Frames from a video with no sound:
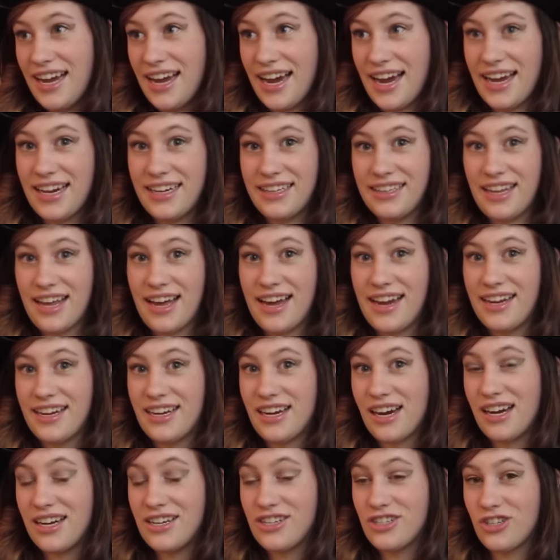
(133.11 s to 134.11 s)
and
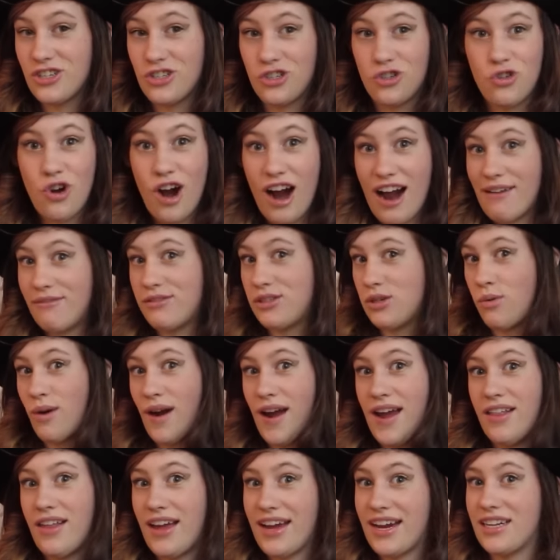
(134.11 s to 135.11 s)
like just drives
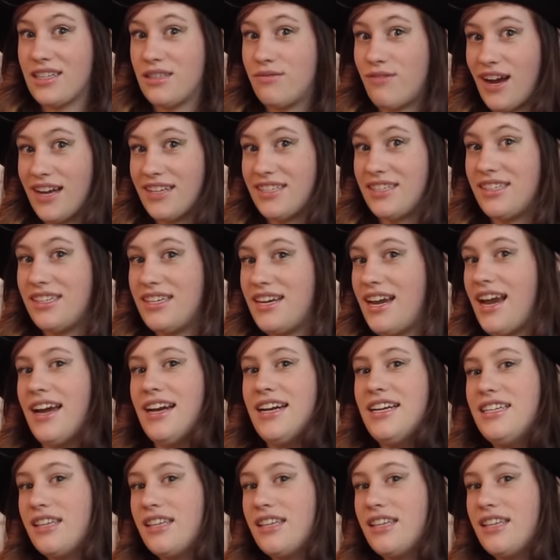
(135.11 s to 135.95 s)
away like as fast as he can.